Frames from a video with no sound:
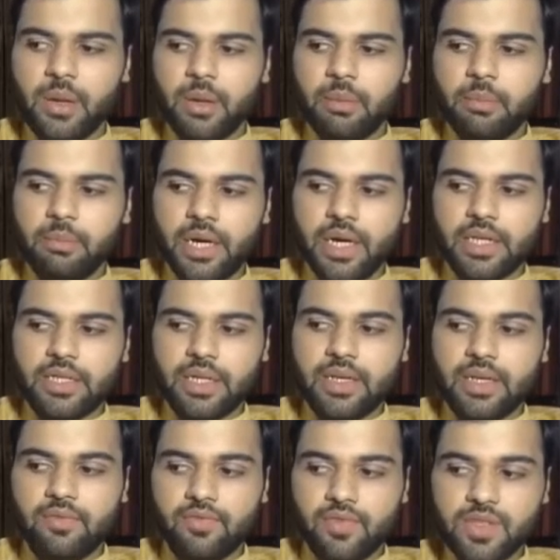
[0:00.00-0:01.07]
but
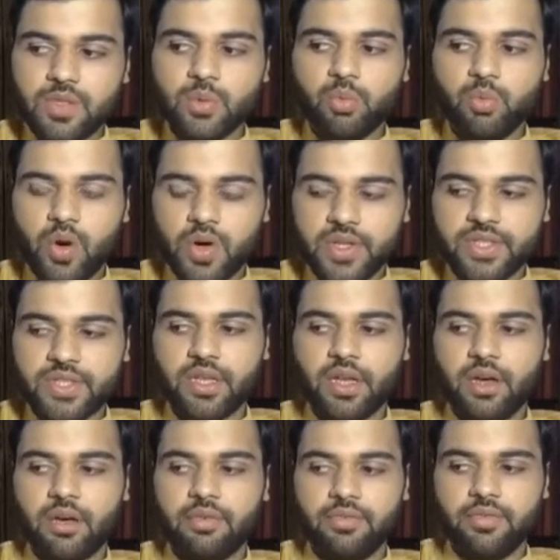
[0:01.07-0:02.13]
this was
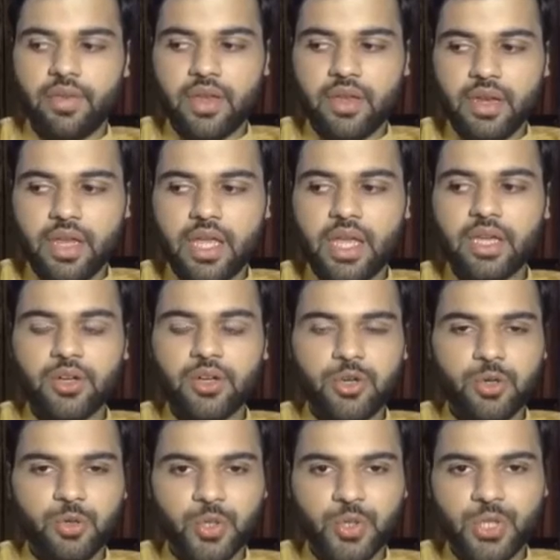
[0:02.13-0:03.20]
a very
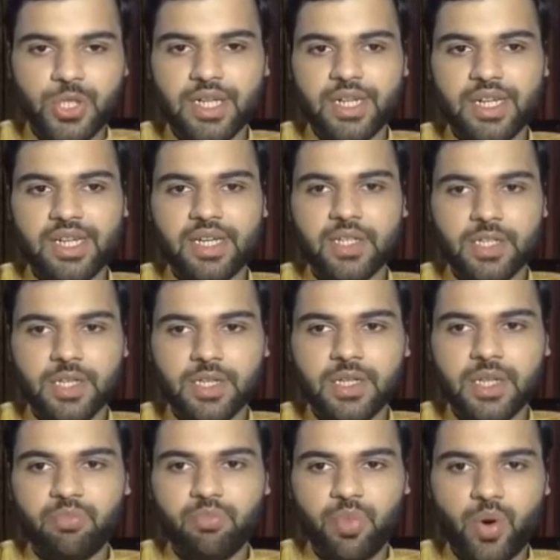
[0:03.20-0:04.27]
crucial
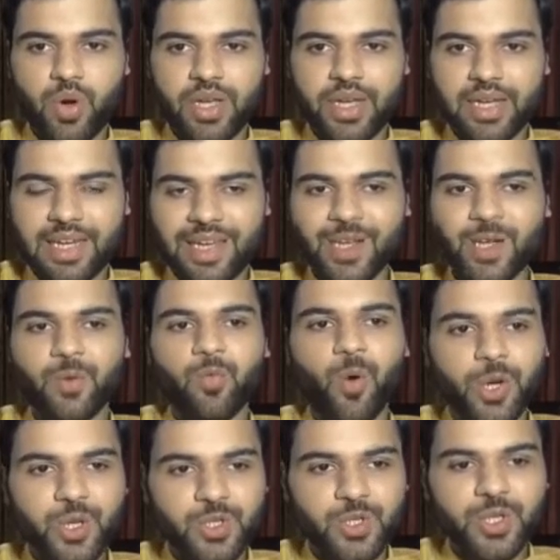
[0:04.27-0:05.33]
turning point, like a
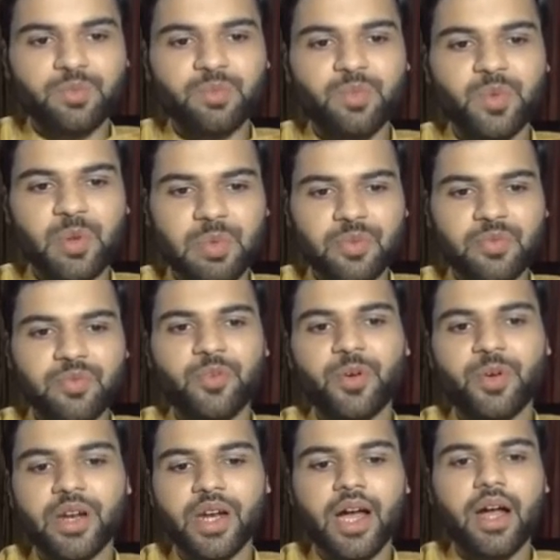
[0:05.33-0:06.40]
watershed moment
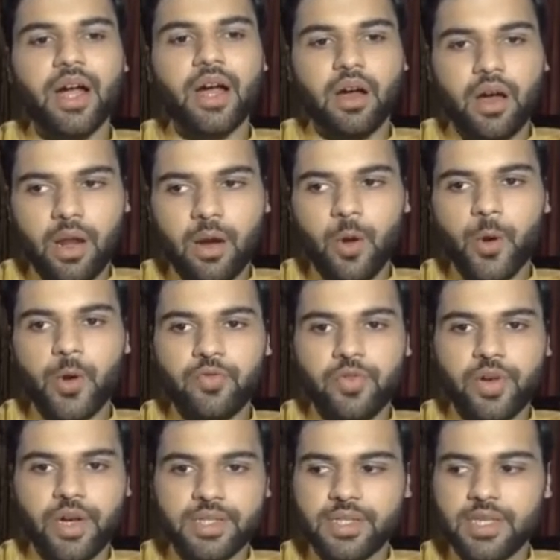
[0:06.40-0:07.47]
for a lot of
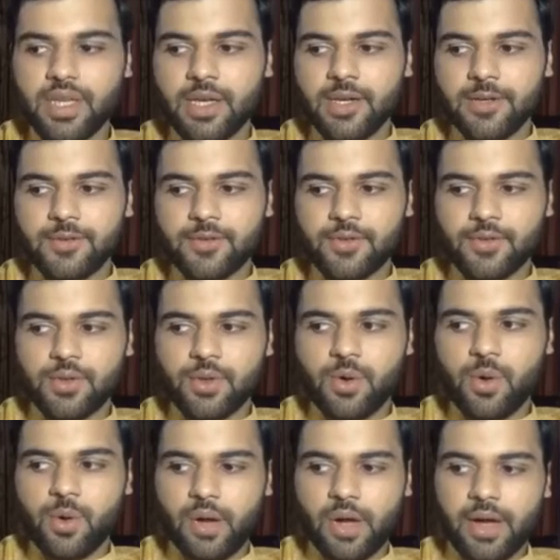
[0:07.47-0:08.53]
us. So